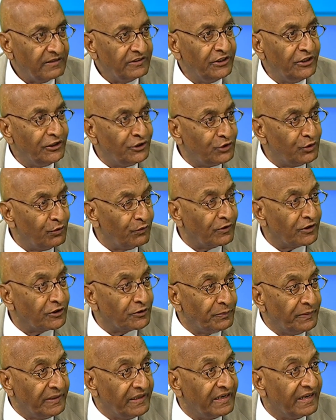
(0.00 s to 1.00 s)
the issue of
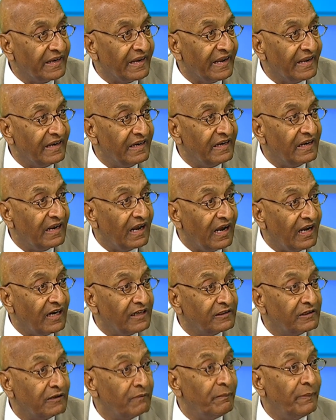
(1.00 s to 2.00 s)
Kashmir
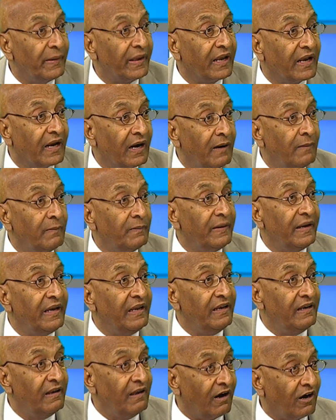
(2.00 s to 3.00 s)
cannot become
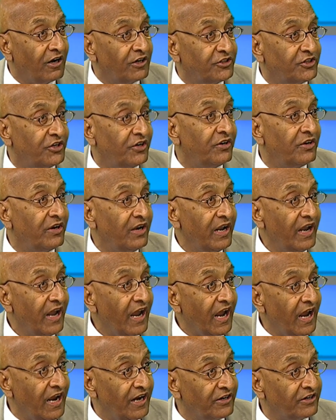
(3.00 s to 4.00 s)
a larger
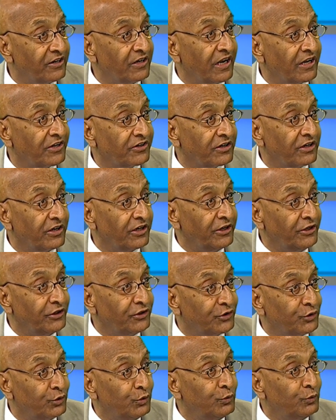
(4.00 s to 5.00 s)
international
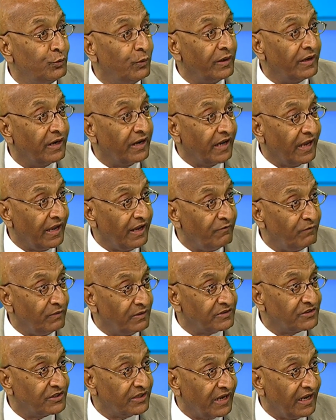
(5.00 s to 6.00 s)
issue
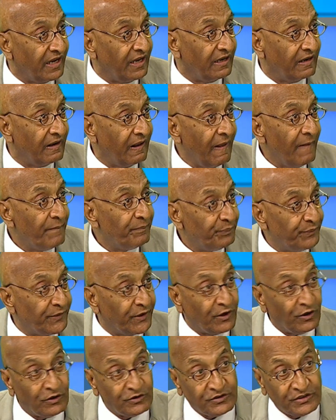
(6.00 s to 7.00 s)
once again,
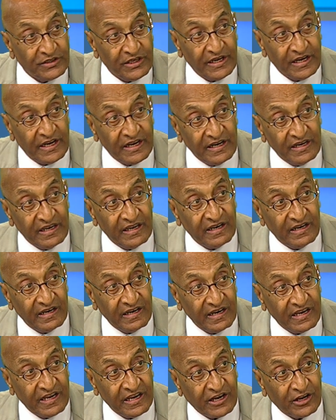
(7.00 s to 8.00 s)
because the Indian
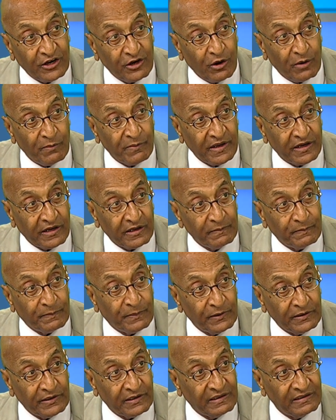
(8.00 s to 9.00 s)
economic and
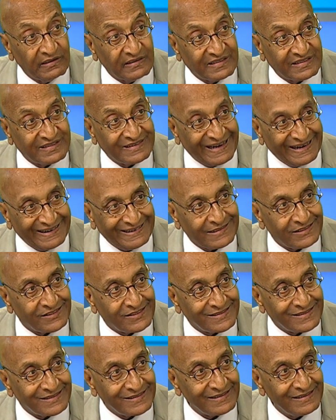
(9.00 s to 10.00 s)
political
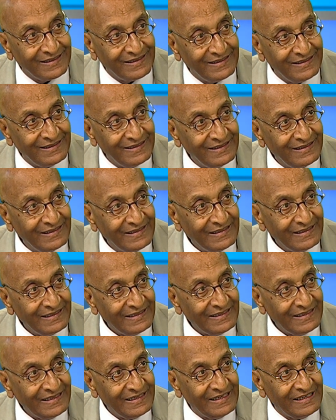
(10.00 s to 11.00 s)
status
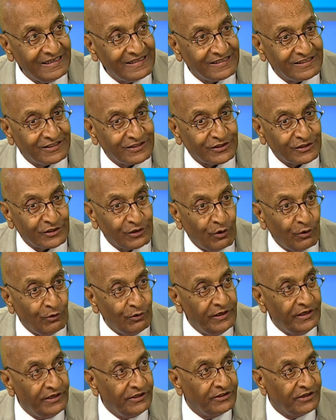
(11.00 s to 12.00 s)
is
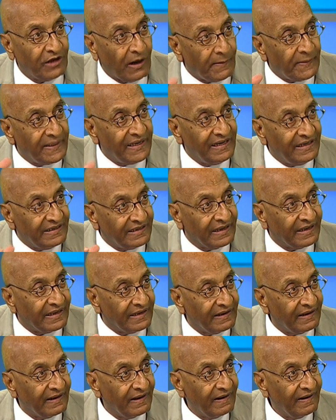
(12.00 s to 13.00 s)
slowly
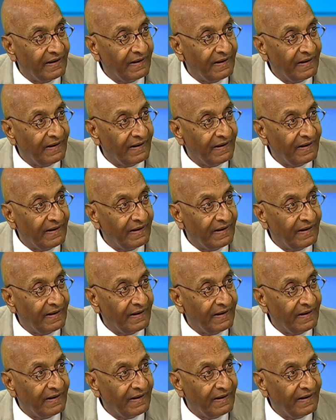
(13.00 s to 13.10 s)
dominating